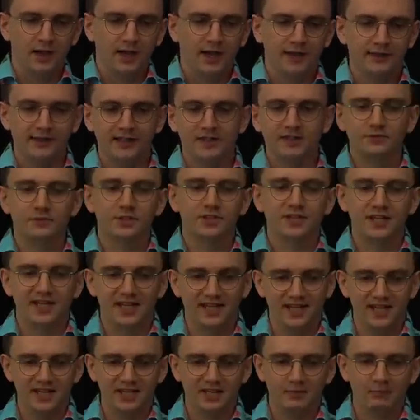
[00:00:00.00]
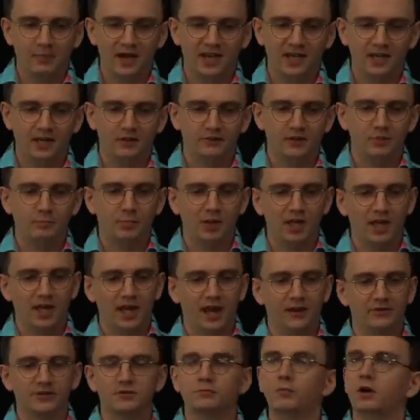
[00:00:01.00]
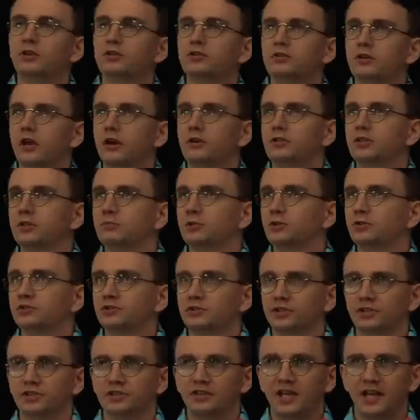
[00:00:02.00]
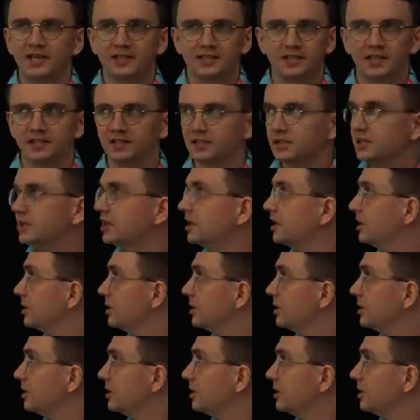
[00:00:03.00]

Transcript: And this was key to many of the BEF's most notable successes,